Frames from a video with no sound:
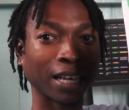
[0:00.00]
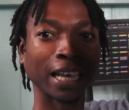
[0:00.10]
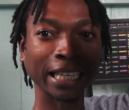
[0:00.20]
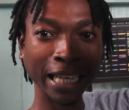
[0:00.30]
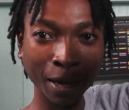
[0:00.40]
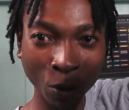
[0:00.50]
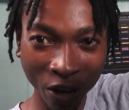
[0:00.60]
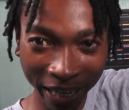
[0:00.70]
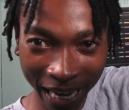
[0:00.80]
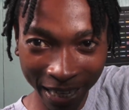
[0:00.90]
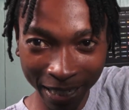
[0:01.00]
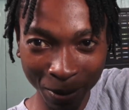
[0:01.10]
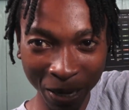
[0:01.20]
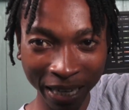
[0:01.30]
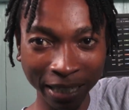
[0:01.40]
Yeah, boy, got the
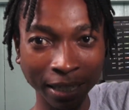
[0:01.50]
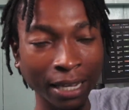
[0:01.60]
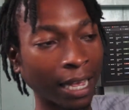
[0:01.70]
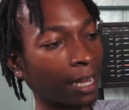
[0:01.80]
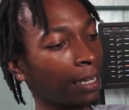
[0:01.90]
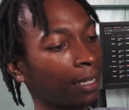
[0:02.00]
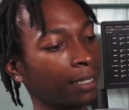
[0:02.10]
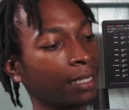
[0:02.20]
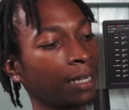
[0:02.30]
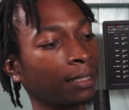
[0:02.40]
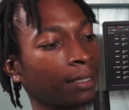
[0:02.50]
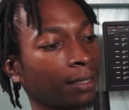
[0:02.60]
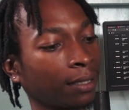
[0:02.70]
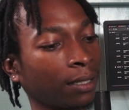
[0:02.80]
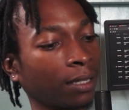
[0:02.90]
mic. It's not
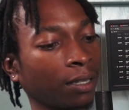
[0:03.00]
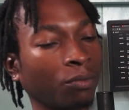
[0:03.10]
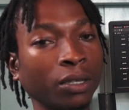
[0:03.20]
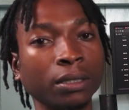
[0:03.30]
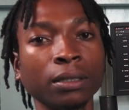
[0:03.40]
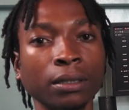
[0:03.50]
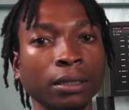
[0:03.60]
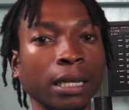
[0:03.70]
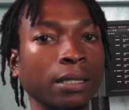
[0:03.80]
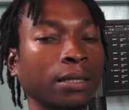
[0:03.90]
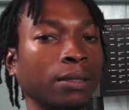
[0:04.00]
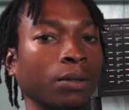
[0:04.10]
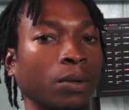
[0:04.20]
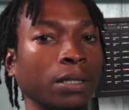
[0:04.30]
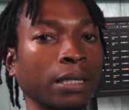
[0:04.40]
the same one as
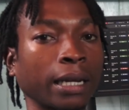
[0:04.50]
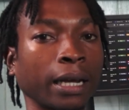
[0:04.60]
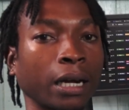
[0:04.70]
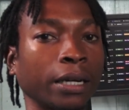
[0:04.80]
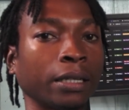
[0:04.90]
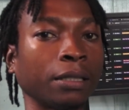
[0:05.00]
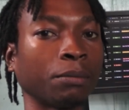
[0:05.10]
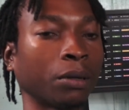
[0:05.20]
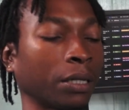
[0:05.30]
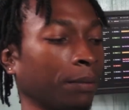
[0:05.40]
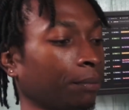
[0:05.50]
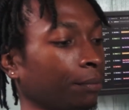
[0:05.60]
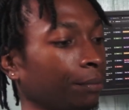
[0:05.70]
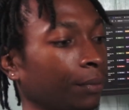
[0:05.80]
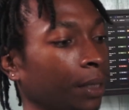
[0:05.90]
the ones that I ordered, but
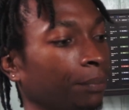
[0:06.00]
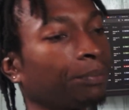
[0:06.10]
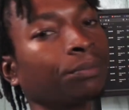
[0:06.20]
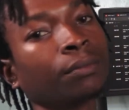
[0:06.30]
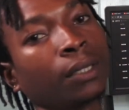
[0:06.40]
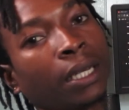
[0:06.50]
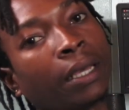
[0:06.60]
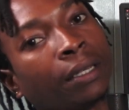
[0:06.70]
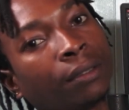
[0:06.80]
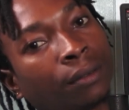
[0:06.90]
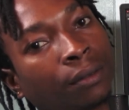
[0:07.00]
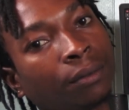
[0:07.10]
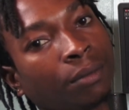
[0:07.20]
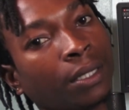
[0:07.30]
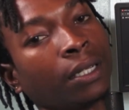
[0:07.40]
hey,
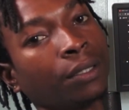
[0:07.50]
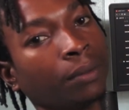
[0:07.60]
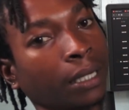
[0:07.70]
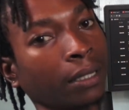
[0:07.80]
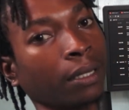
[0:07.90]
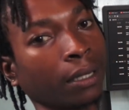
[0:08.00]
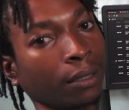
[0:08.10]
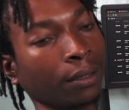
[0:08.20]
we still doing a thing.